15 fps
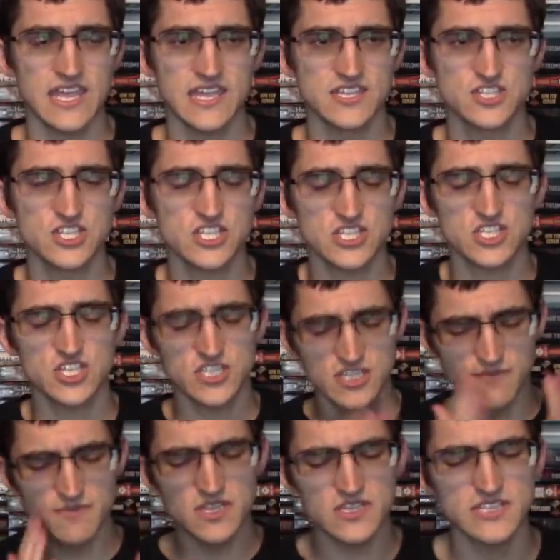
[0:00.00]
just the
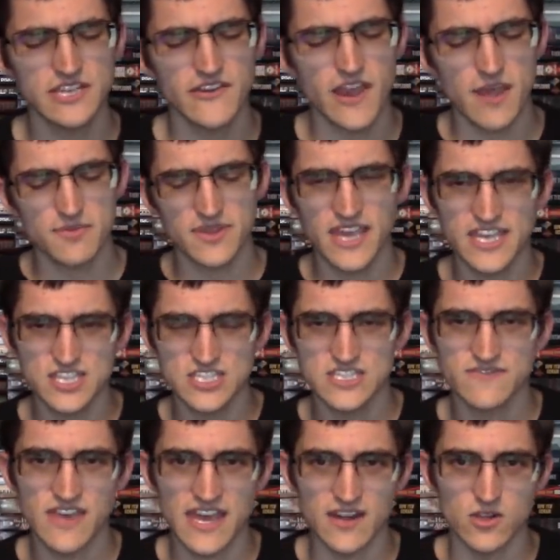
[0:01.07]
military applications
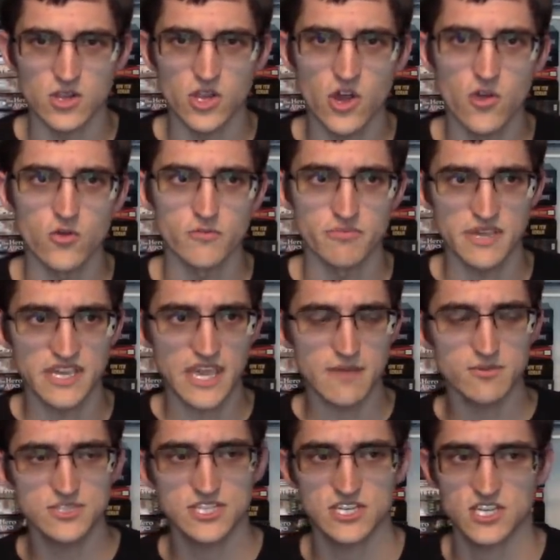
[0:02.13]
of that alone, being
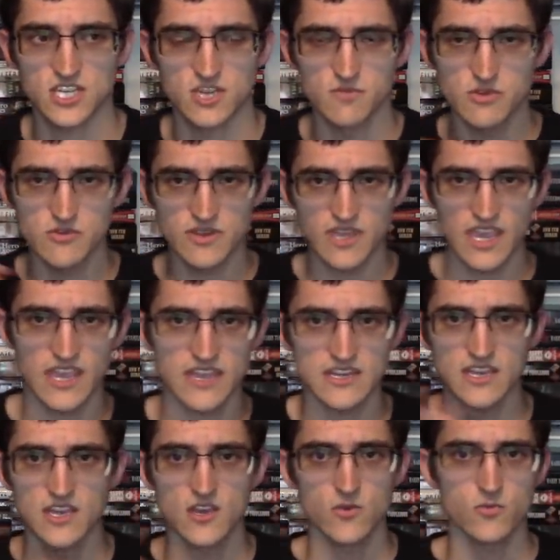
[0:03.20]
able to communicate
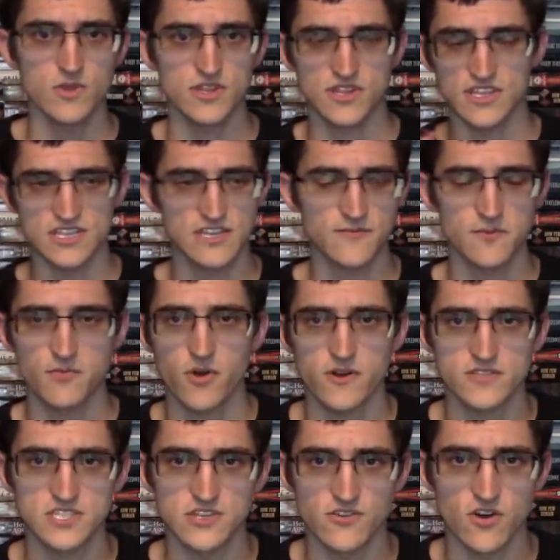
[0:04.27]
with different
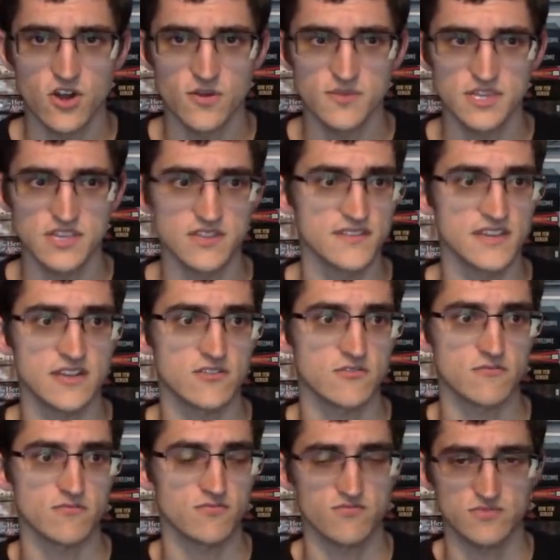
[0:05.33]
parts of your army that are
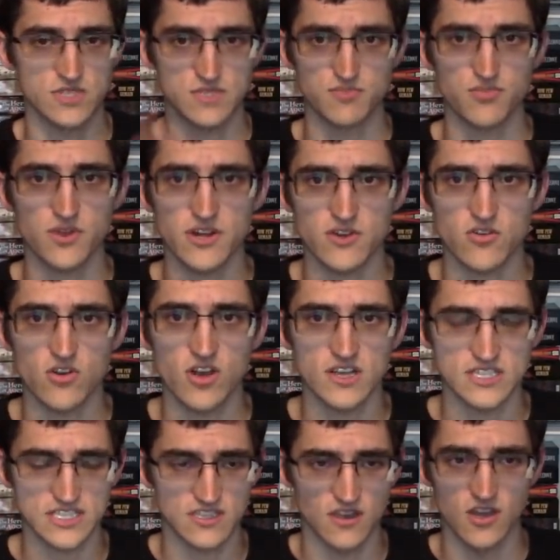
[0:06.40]
spread
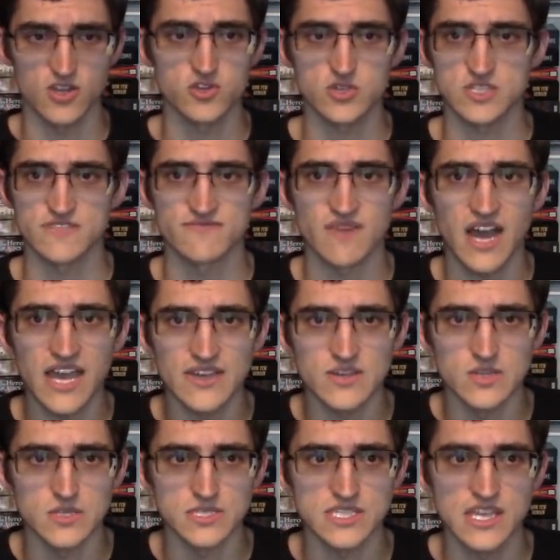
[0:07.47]
across hundreds of
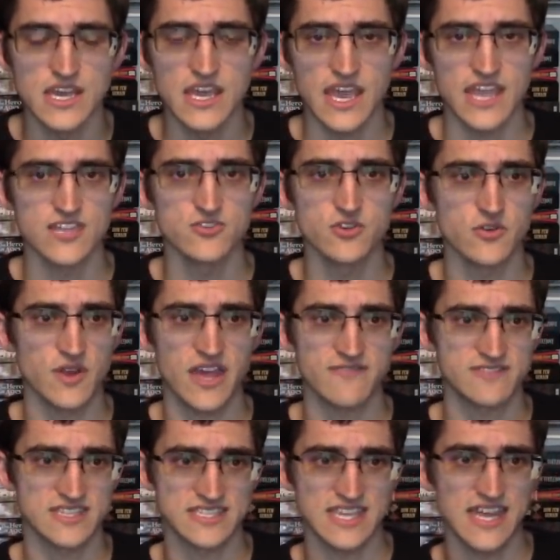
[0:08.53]
miles, and you don't have
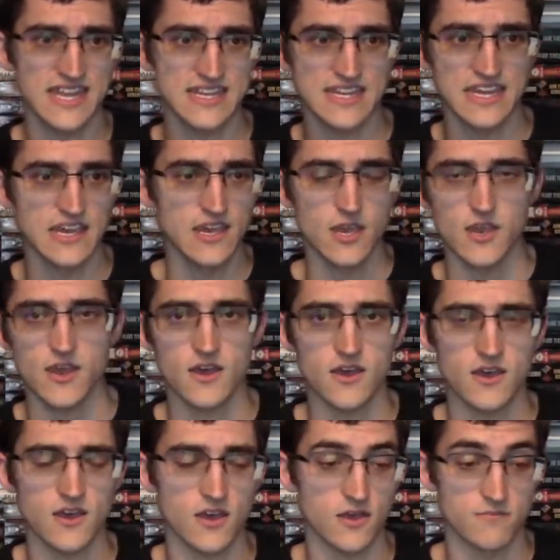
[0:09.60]
to send
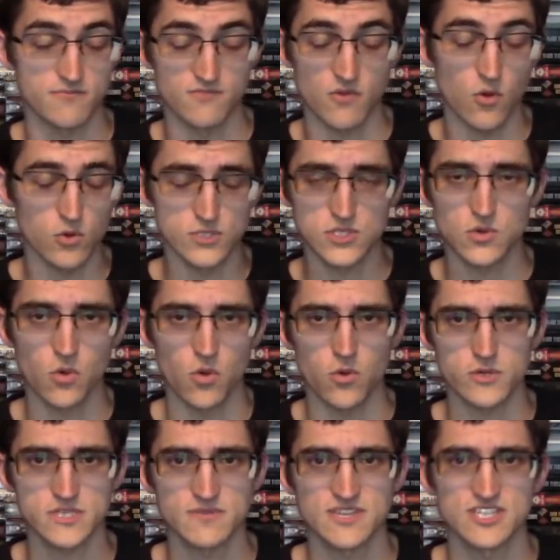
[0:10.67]
a old-school
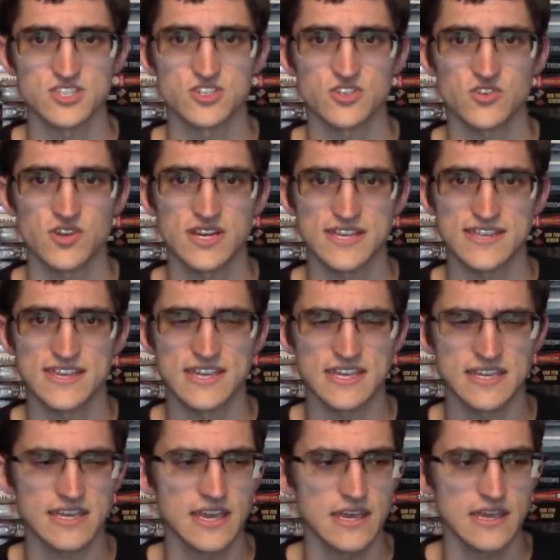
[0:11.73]
horse messenger or anything.